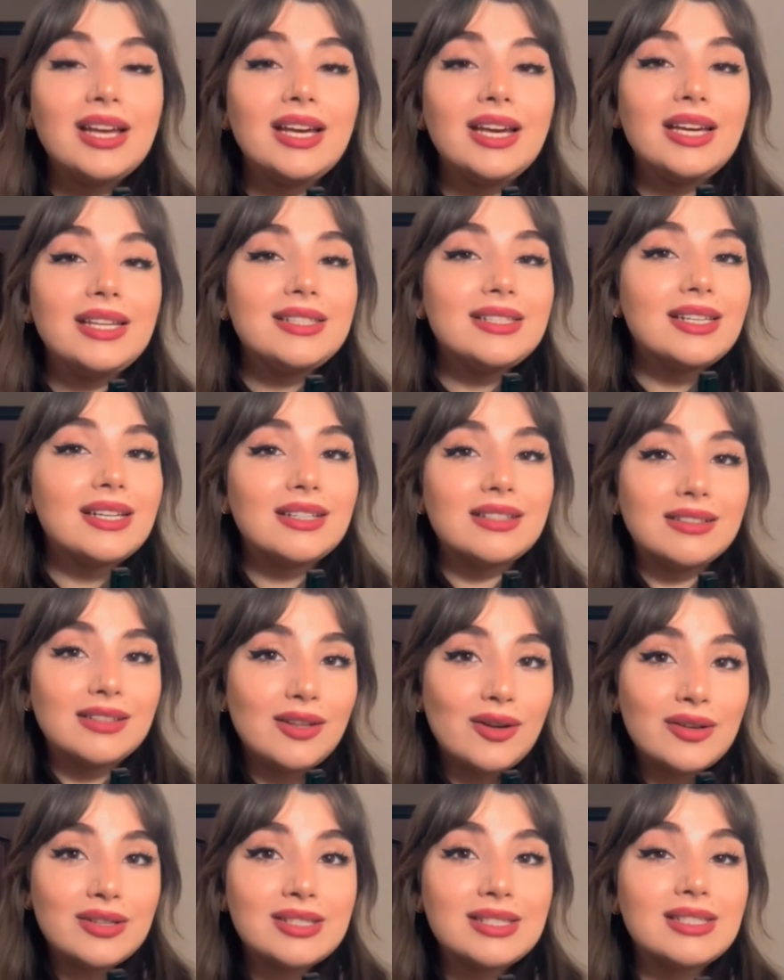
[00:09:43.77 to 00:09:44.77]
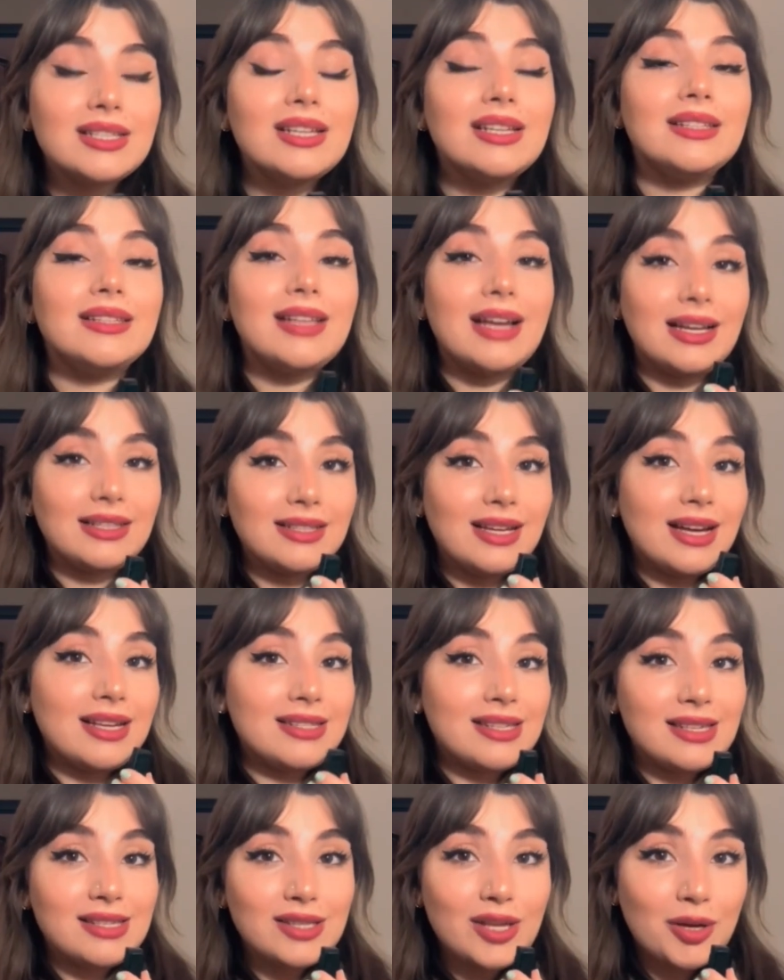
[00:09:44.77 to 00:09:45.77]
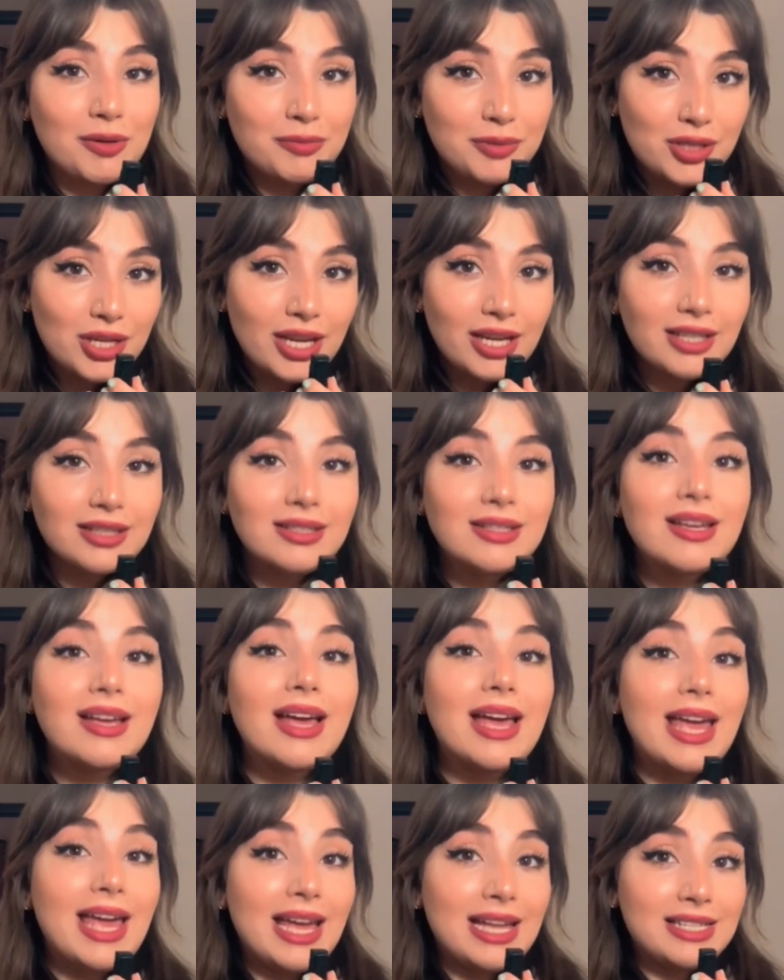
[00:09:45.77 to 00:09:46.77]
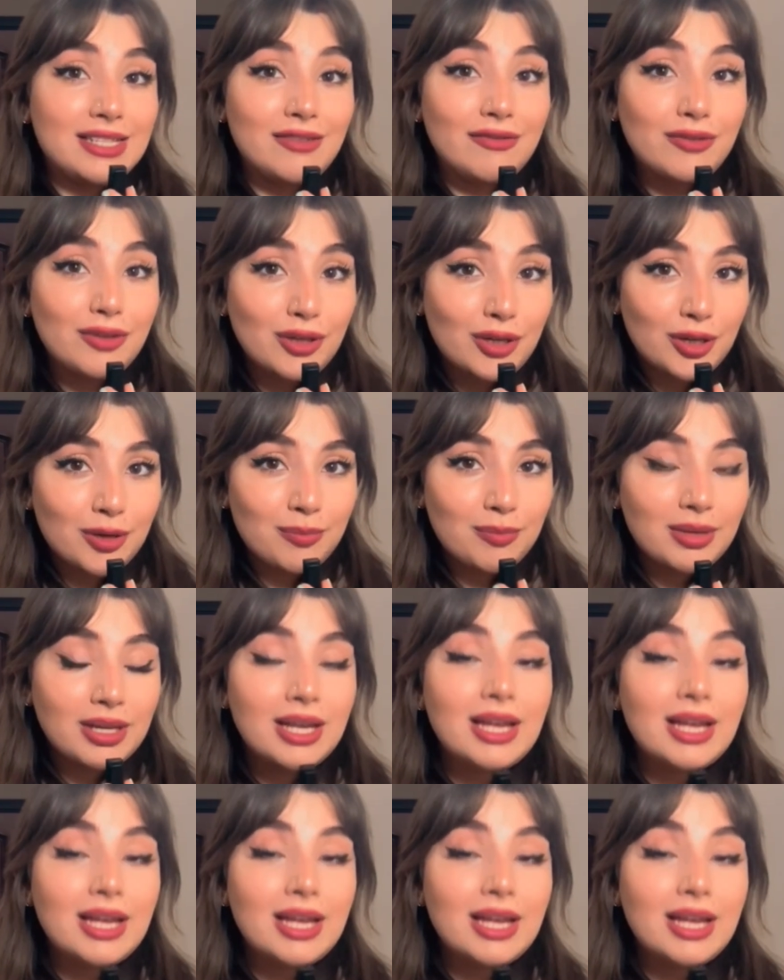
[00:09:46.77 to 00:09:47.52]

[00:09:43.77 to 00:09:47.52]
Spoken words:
It's a clause that has a subject and a verb